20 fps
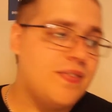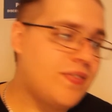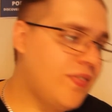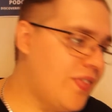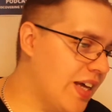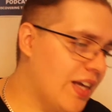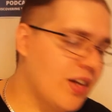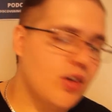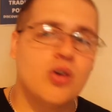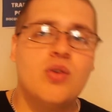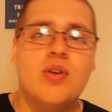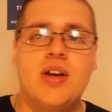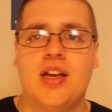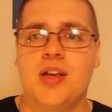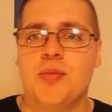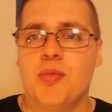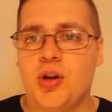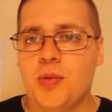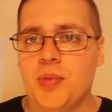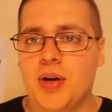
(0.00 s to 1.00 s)
Then go and get
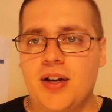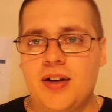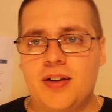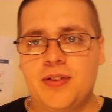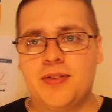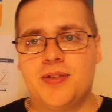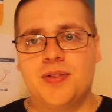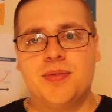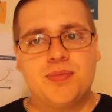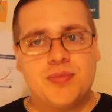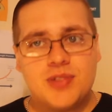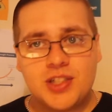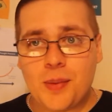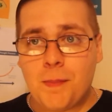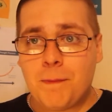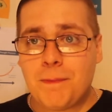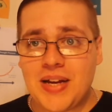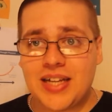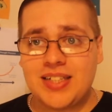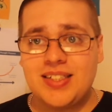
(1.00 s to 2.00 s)
your money back. It's the
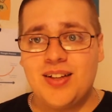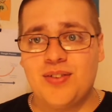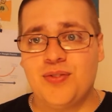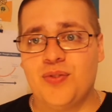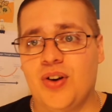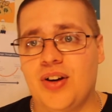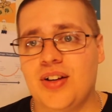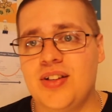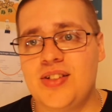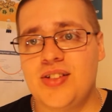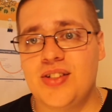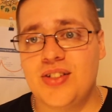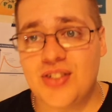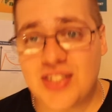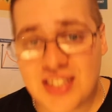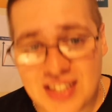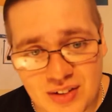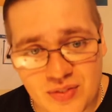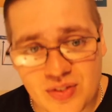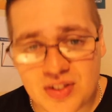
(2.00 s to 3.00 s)
best advice,
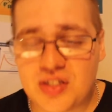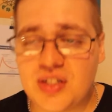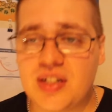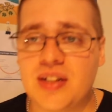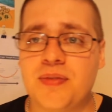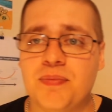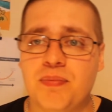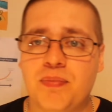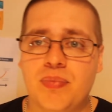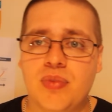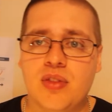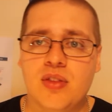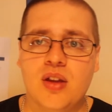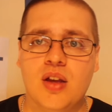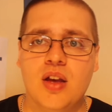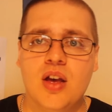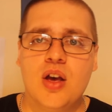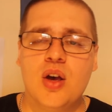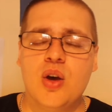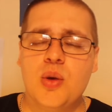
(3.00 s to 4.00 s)
seriously.
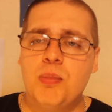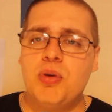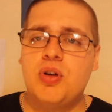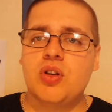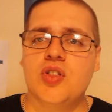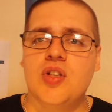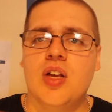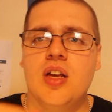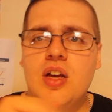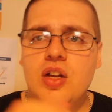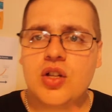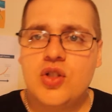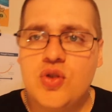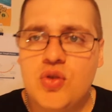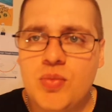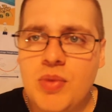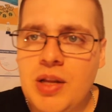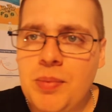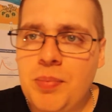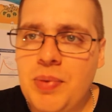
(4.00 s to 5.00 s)
Because too
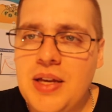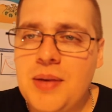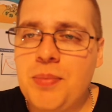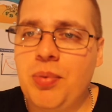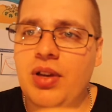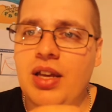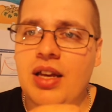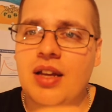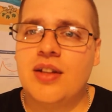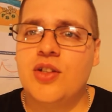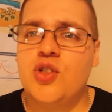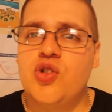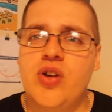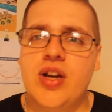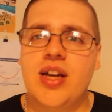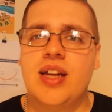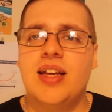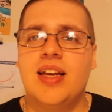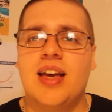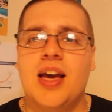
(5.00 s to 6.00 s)
many people in this
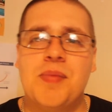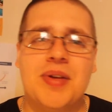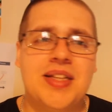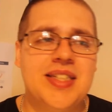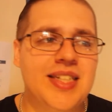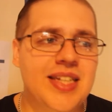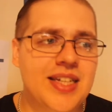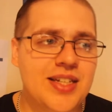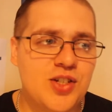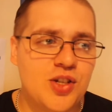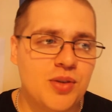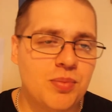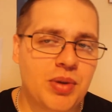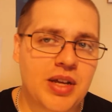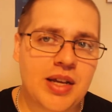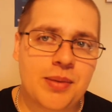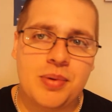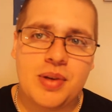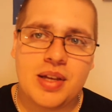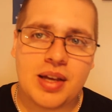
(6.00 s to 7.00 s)
trading game are teaching
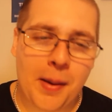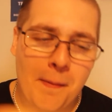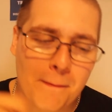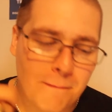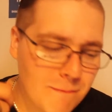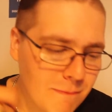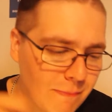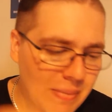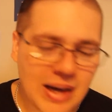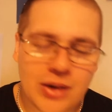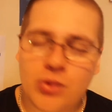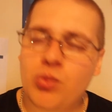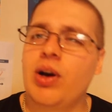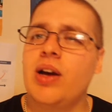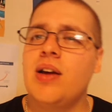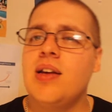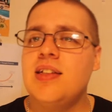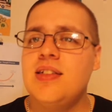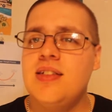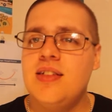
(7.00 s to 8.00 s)
people mad
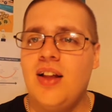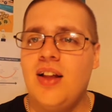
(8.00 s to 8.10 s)
ways